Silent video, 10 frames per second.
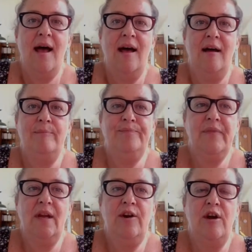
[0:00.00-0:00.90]

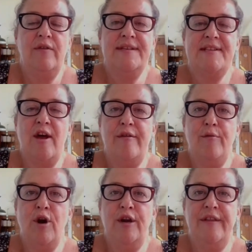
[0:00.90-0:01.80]
you know, on the side of
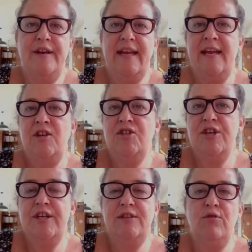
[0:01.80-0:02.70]
the road that are
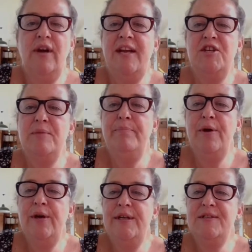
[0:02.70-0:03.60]
injured, or injured
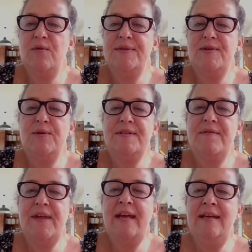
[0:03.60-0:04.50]
birds, all
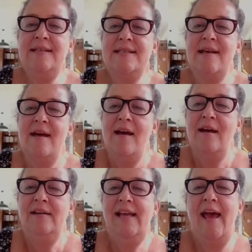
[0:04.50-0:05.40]
sorts of things.
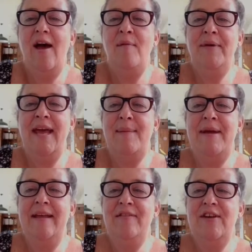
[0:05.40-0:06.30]
Yeah, I'm
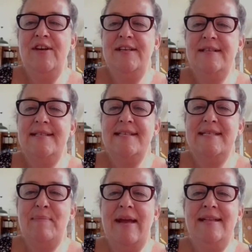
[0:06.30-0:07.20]
keeping the
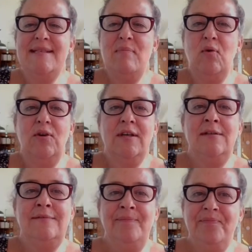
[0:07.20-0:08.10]
suspense,
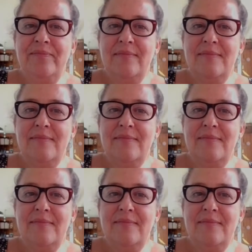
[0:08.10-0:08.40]
Morgan.